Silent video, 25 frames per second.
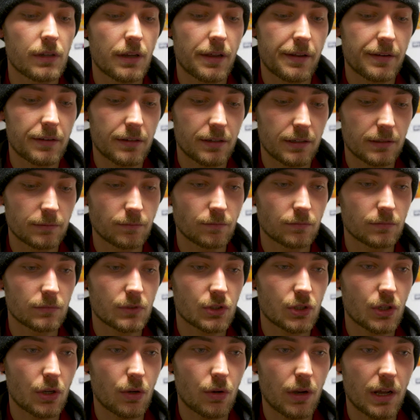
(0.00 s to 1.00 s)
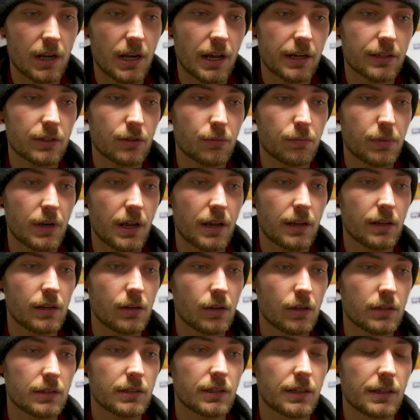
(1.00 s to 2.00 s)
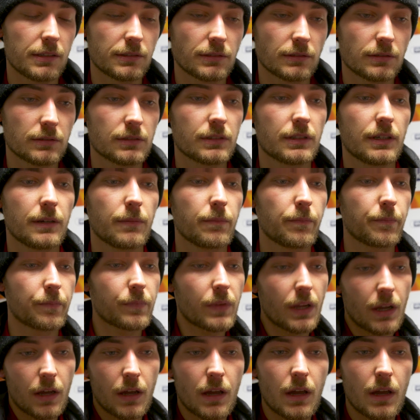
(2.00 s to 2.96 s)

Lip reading: and so I like to play a lot, and